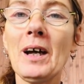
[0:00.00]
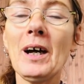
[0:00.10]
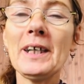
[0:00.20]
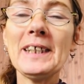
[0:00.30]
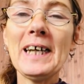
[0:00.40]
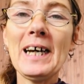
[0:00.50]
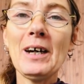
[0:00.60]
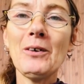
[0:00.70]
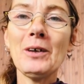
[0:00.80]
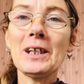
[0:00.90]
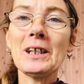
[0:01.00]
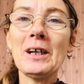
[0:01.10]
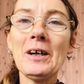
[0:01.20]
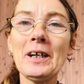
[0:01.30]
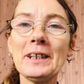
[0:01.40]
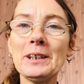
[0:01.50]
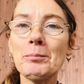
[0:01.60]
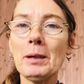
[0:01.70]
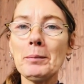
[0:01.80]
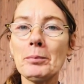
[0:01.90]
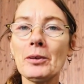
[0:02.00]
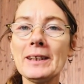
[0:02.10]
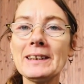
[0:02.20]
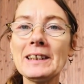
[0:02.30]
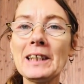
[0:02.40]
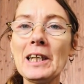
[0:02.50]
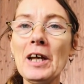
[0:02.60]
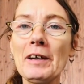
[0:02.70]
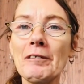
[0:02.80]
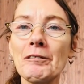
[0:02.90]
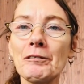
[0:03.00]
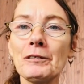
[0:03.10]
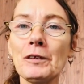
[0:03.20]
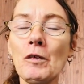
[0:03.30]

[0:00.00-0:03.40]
I now guide my present life